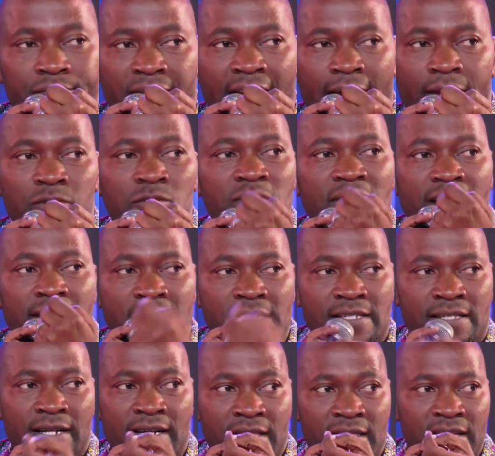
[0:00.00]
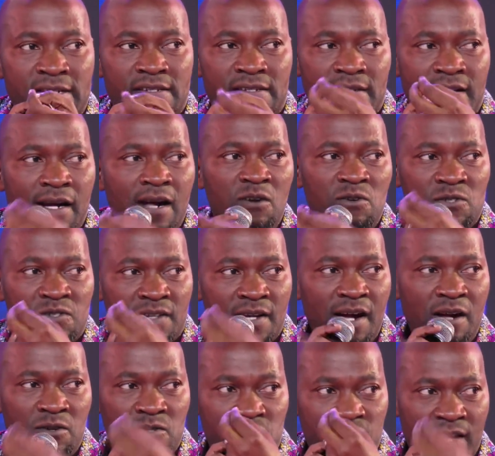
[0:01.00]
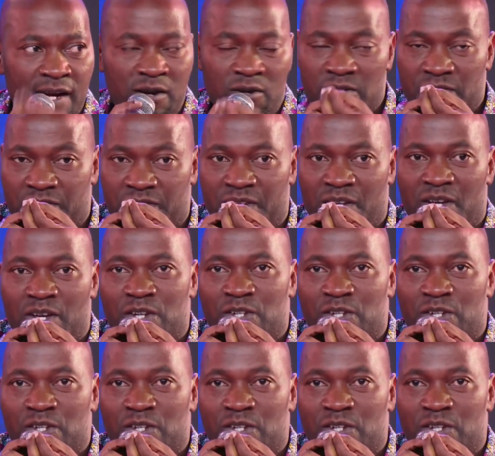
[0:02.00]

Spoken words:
I don't understand this, girls.